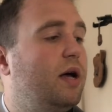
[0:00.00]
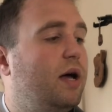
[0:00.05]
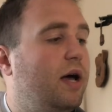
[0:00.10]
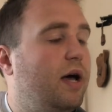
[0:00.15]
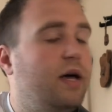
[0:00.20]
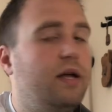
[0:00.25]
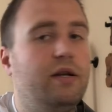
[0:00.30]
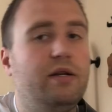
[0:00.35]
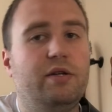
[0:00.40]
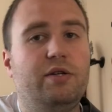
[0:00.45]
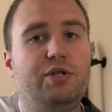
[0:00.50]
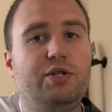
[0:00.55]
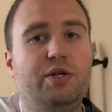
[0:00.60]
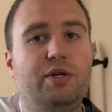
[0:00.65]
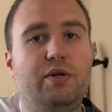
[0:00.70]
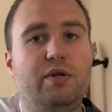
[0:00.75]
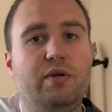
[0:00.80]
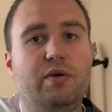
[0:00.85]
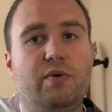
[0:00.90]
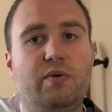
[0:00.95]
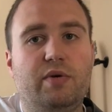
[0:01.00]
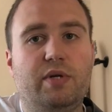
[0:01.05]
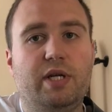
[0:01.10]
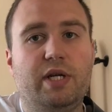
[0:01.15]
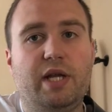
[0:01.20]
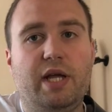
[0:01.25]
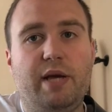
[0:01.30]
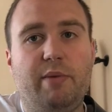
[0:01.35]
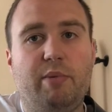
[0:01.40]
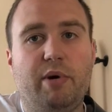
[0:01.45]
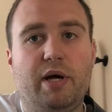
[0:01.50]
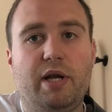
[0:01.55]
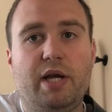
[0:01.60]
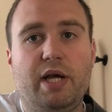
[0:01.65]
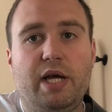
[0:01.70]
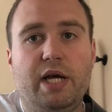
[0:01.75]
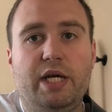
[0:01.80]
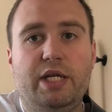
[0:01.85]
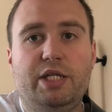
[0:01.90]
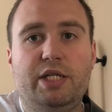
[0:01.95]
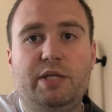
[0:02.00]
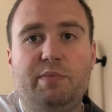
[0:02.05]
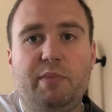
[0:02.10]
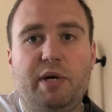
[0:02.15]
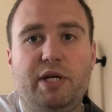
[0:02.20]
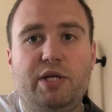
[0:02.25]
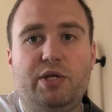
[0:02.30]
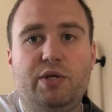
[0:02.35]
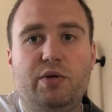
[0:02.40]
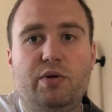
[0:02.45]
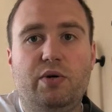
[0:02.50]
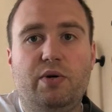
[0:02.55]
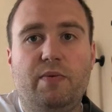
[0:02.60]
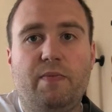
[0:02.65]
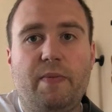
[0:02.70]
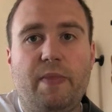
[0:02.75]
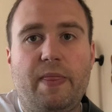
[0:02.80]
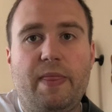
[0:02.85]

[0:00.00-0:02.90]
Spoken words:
and tune accordingly, but just make sure